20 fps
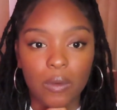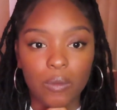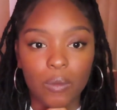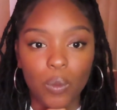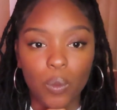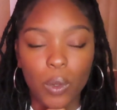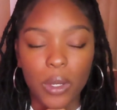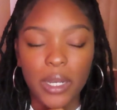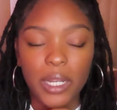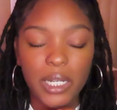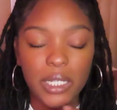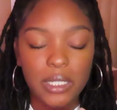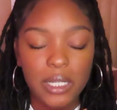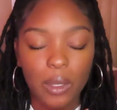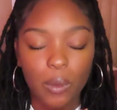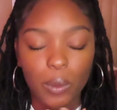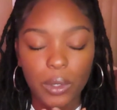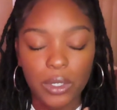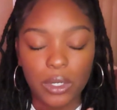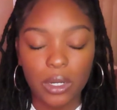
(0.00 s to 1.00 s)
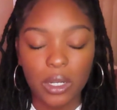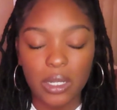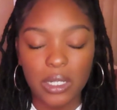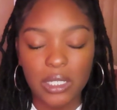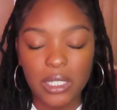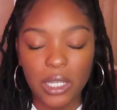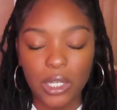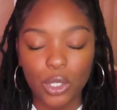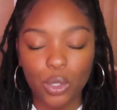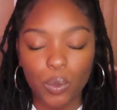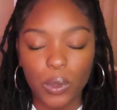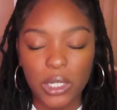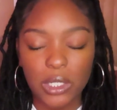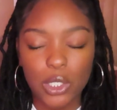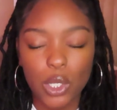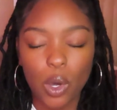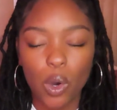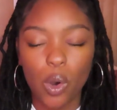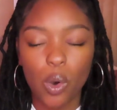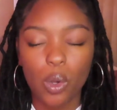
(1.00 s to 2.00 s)
what it is that we're continuing
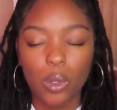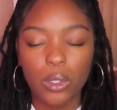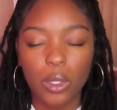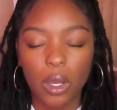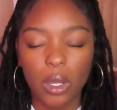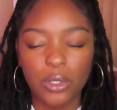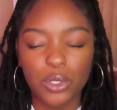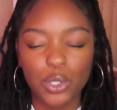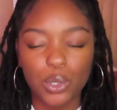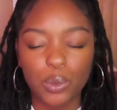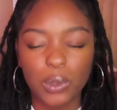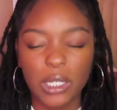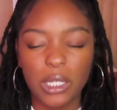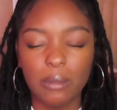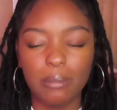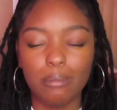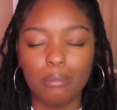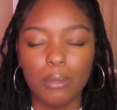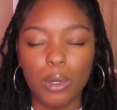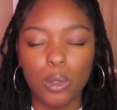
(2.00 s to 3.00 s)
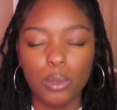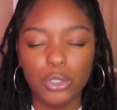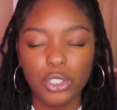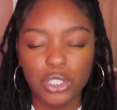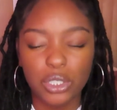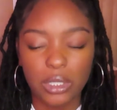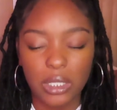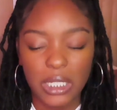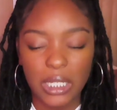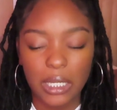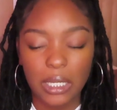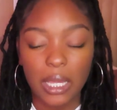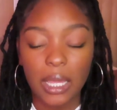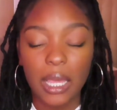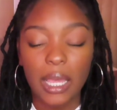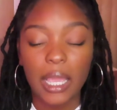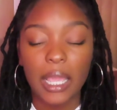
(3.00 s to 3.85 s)
to hold on to emotionally